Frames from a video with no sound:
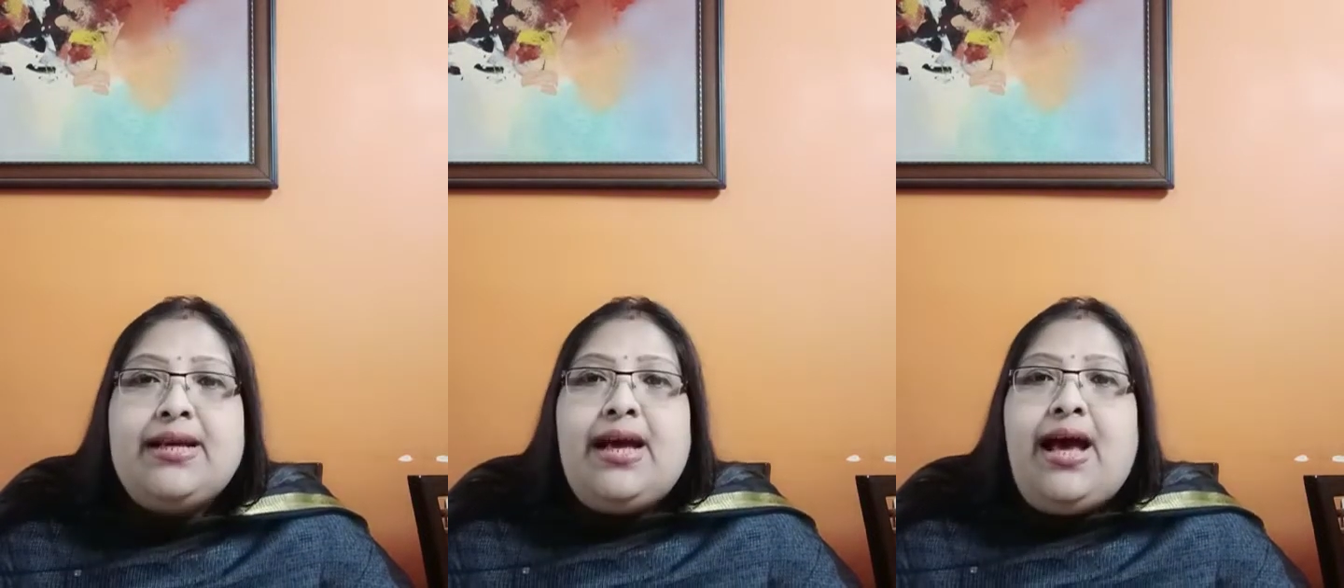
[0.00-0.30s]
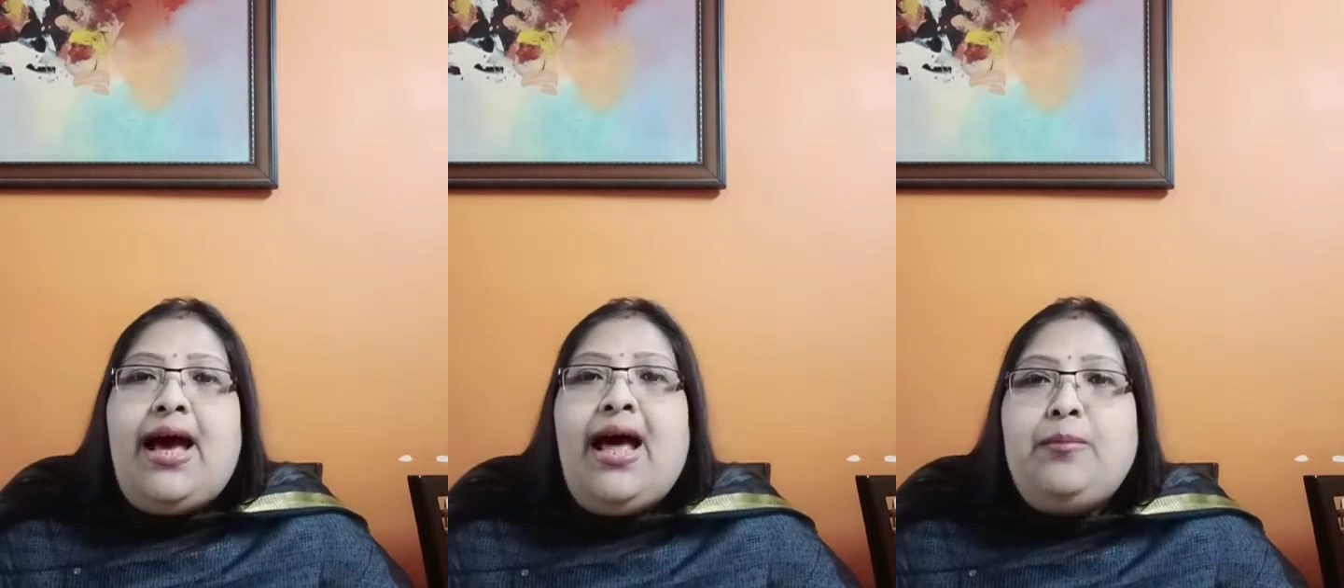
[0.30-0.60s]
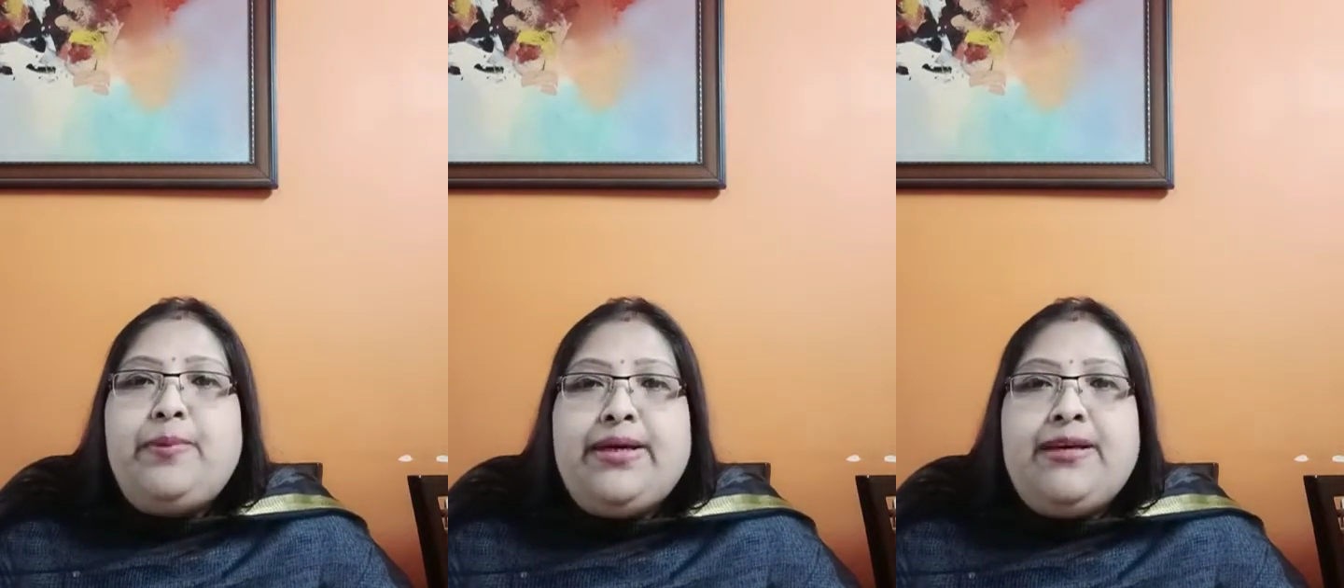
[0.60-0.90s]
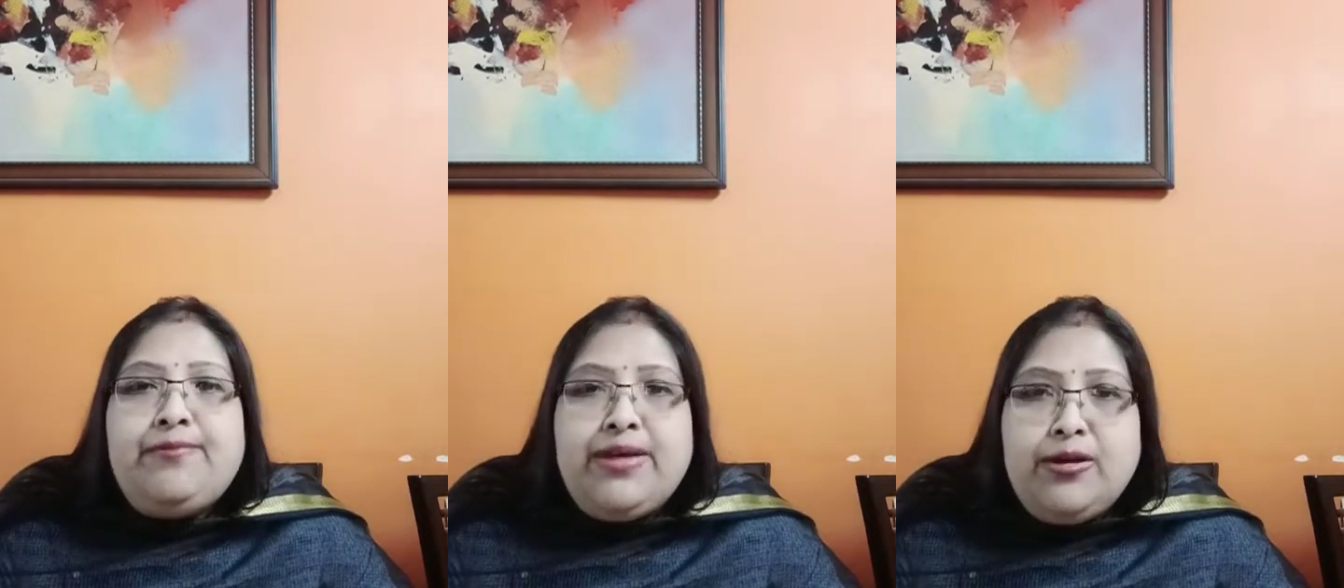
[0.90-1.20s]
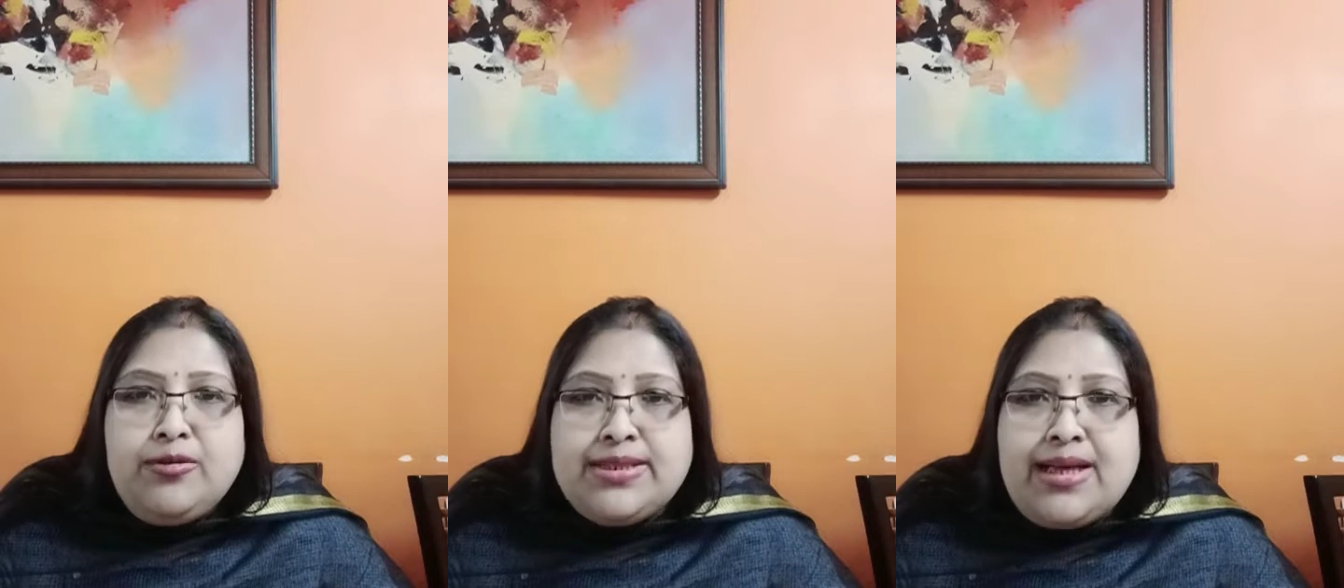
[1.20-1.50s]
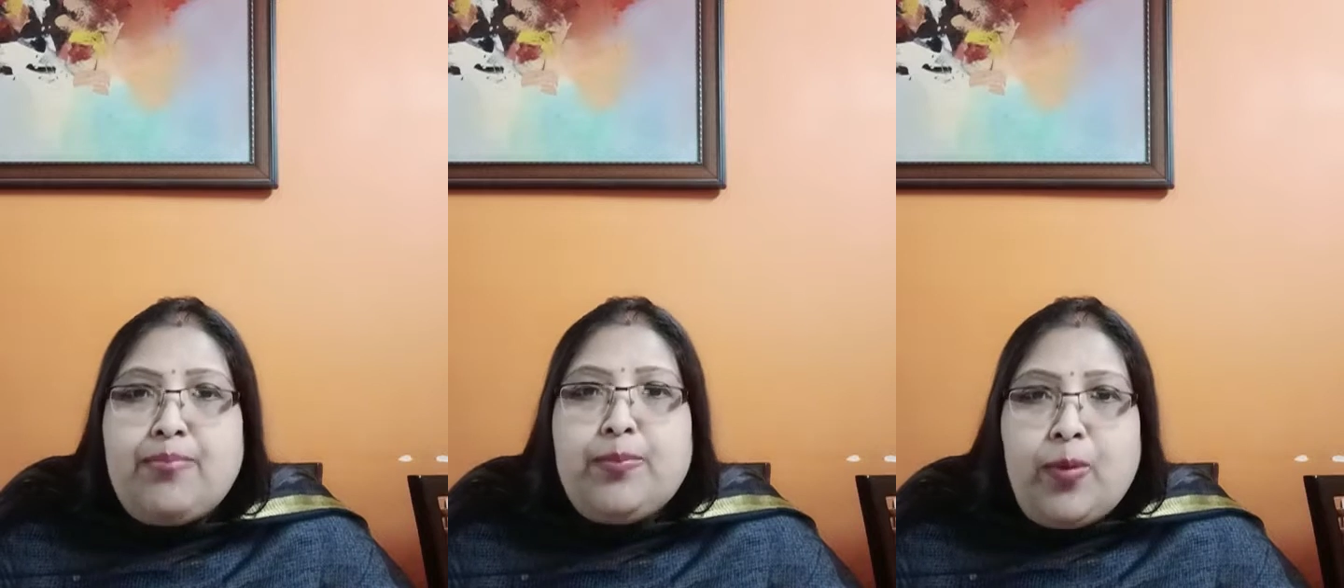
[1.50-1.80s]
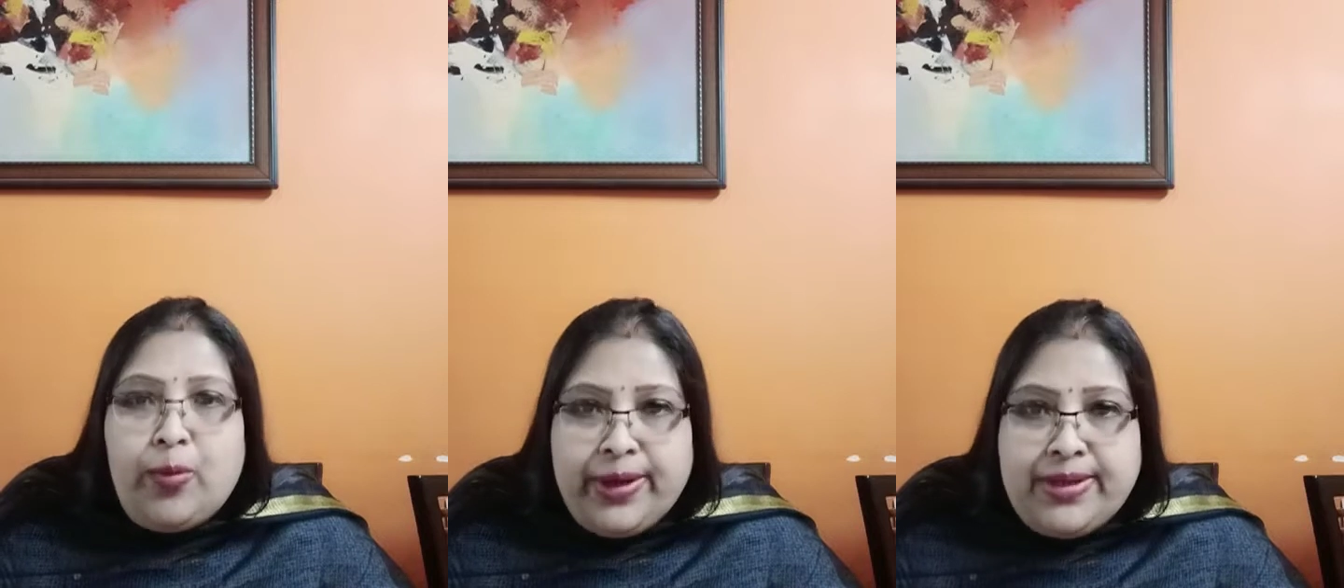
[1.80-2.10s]
I'll be giving you some
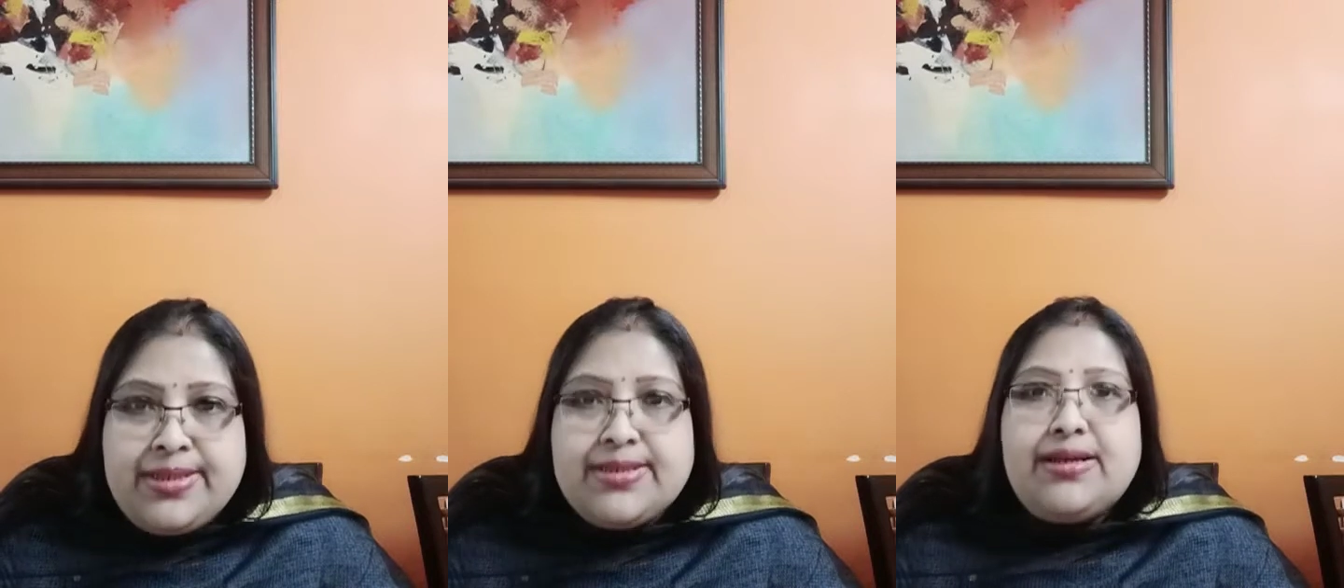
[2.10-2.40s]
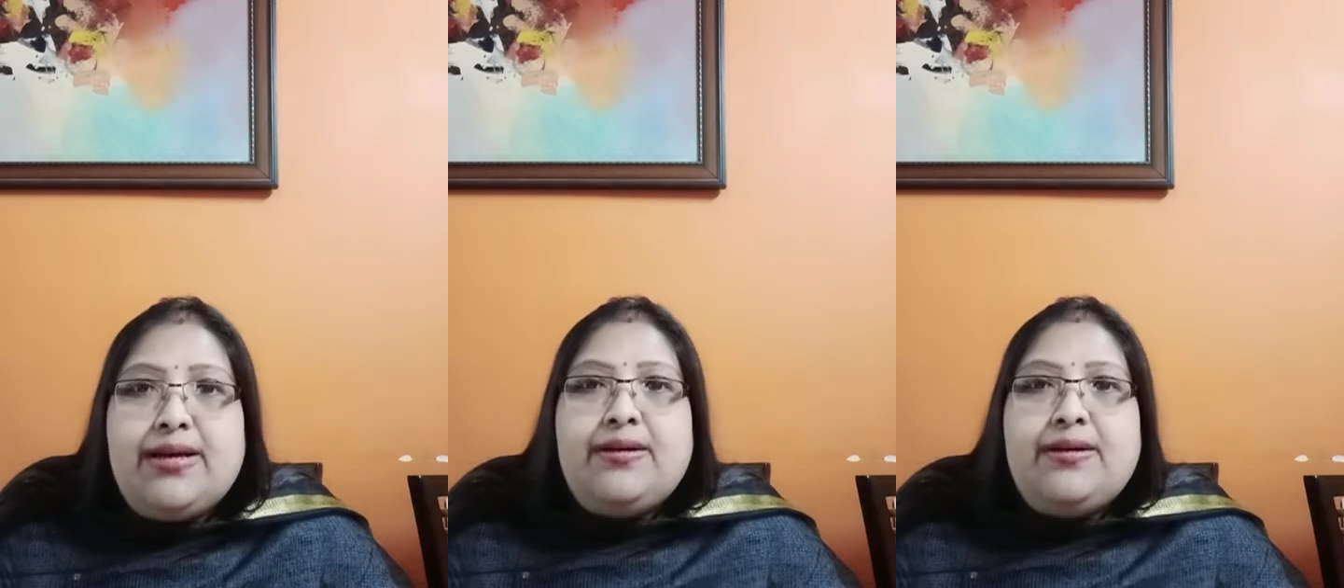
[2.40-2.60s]
points